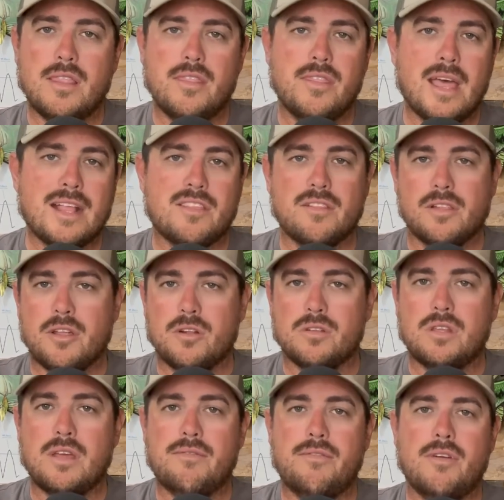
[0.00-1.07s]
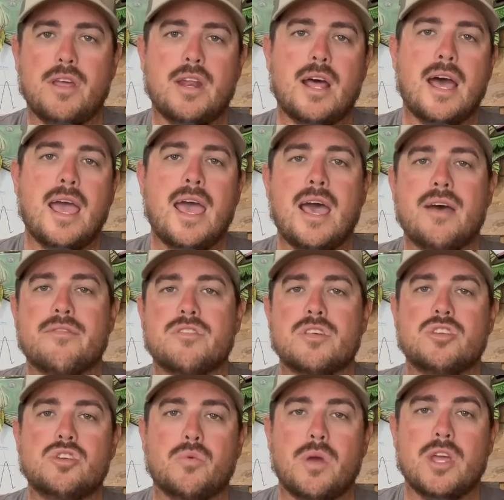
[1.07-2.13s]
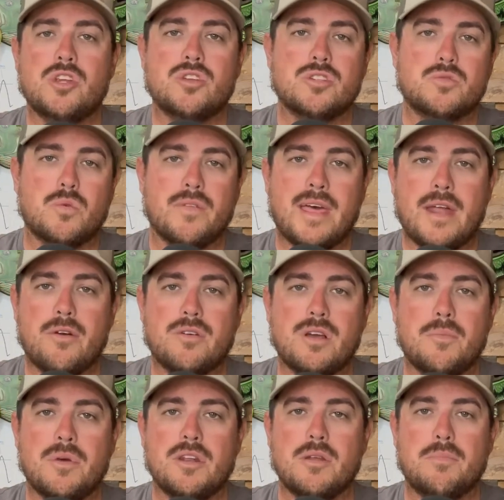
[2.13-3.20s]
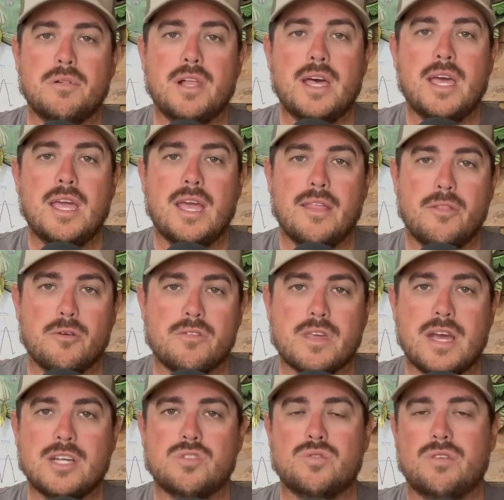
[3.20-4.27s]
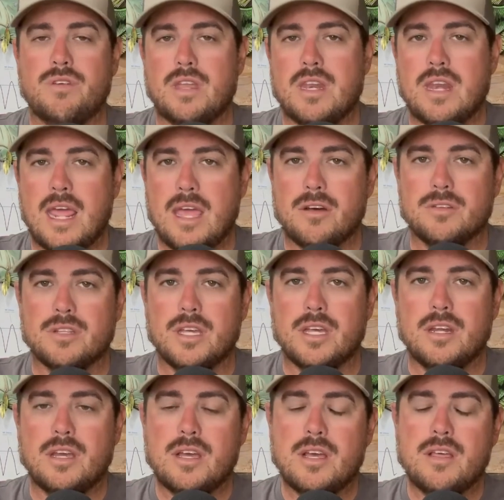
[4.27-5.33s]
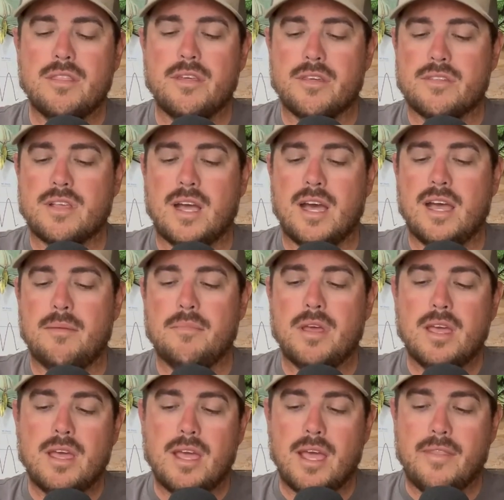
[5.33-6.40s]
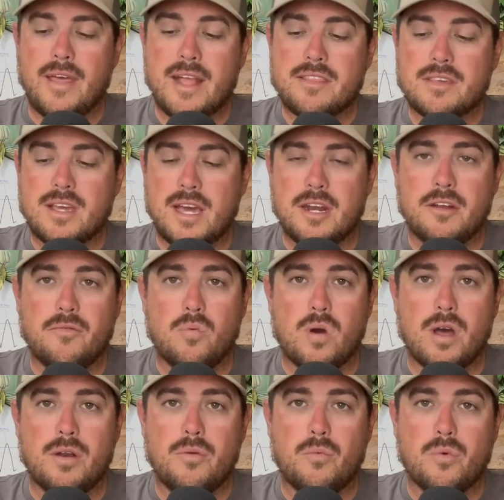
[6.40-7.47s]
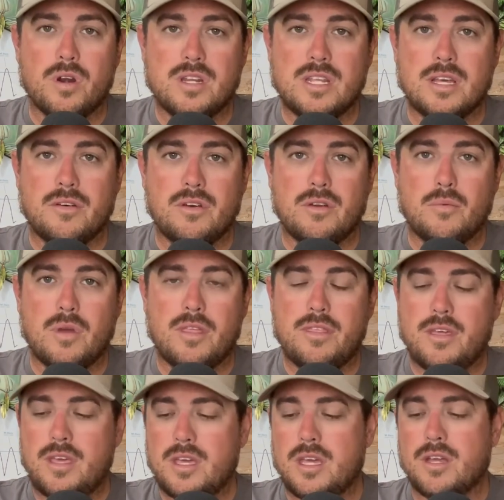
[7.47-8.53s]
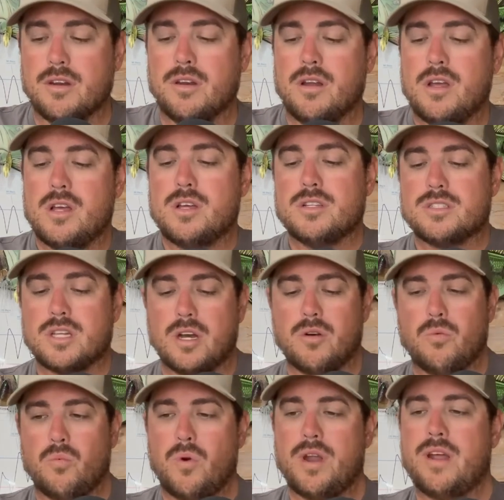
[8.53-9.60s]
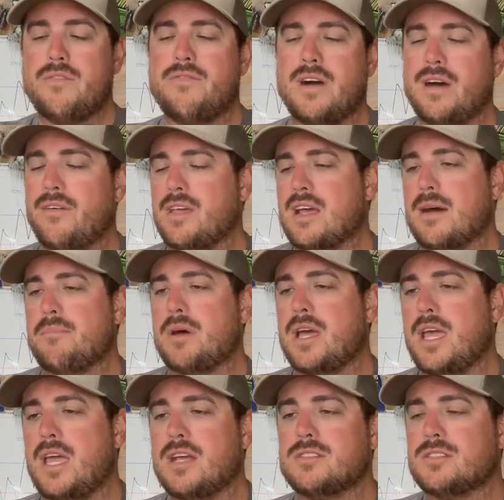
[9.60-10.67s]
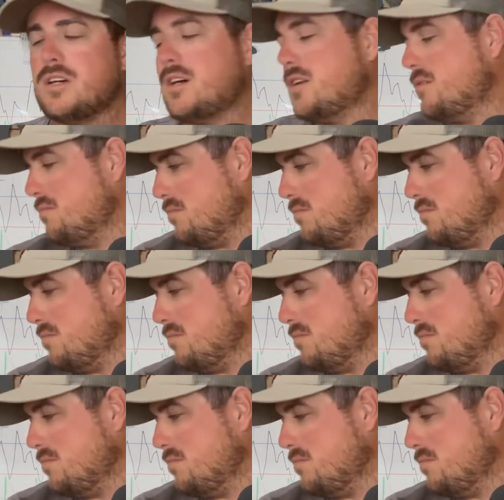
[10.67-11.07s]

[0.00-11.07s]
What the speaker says: That's a little different. I have situations where that'll come into play. And those guys really nailed it this time. And that's kind of what we're dealing with here. So what I finally got my hands on